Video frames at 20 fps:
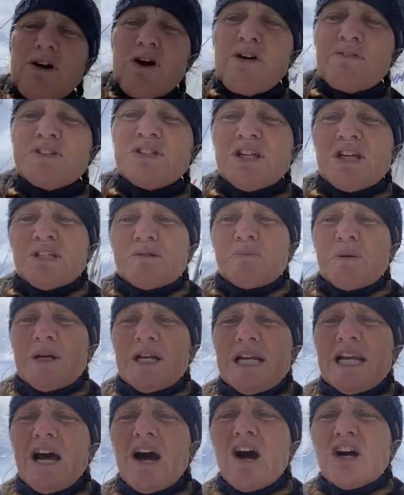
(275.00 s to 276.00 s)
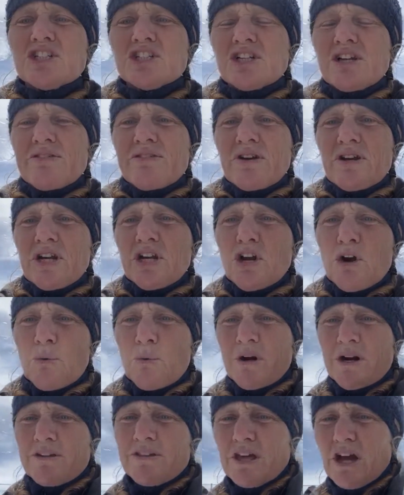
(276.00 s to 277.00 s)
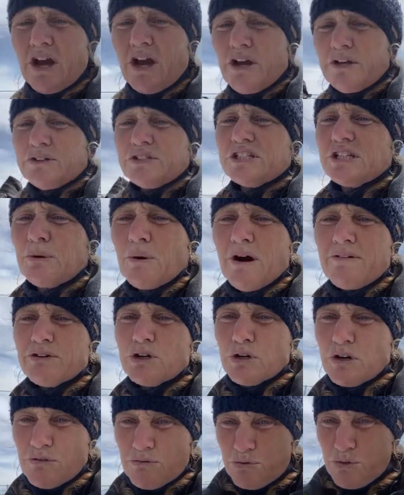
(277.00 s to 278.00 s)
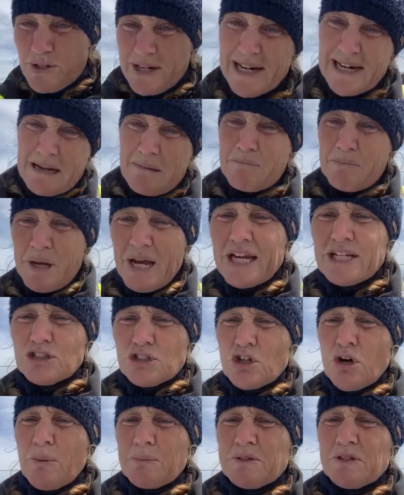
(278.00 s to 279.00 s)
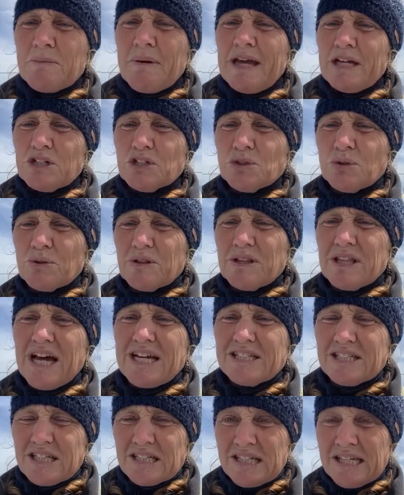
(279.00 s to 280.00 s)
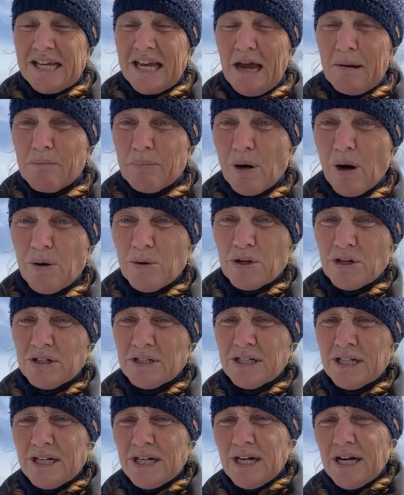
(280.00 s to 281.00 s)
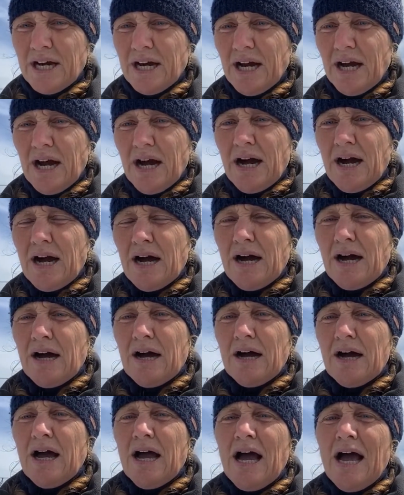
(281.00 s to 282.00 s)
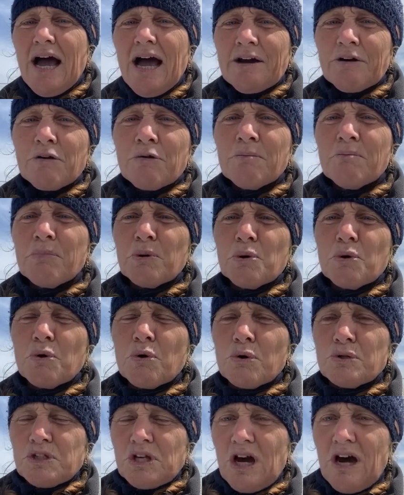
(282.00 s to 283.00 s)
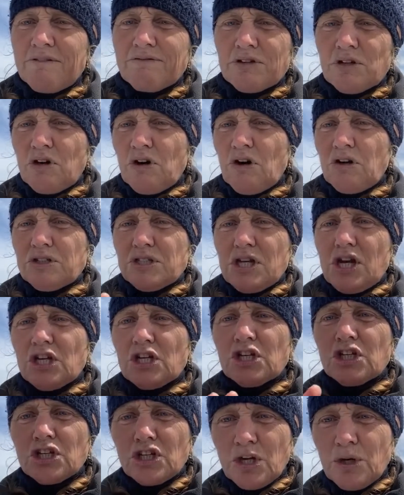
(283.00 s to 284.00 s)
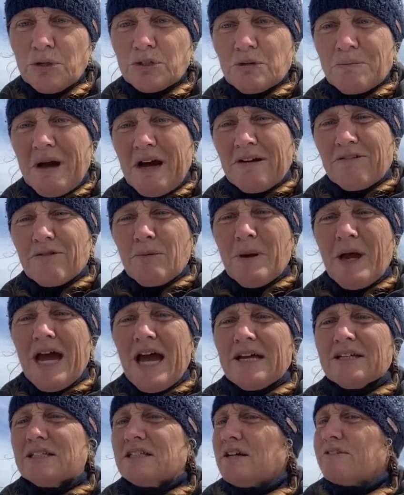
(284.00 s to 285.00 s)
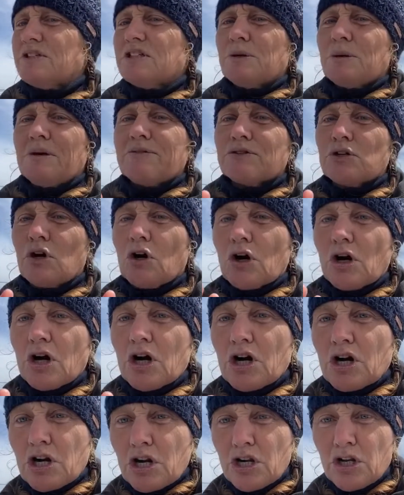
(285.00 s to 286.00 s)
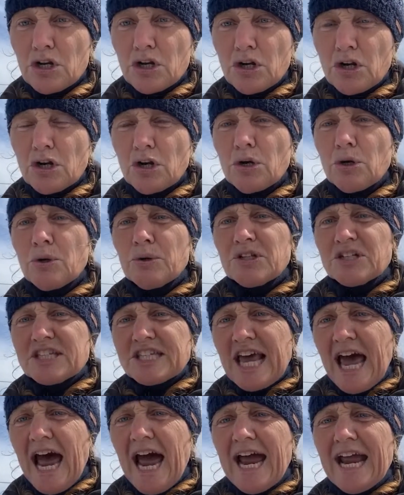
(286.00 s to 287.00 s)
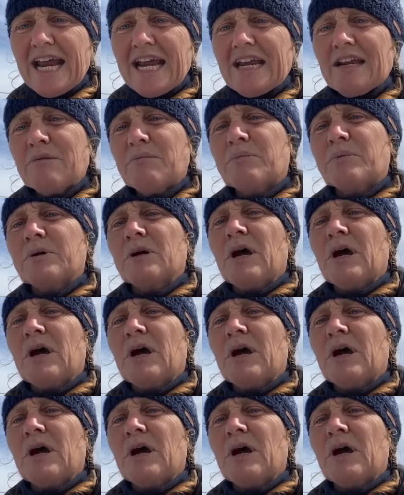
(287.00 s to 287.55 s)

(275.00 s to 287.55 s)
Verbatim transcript: obviously it's pretty large and I've only got one of those so I've got a really big job to make sure that that doesn't get broken uh, and on board I've got a huge amount of repair stuff so I've got glue tape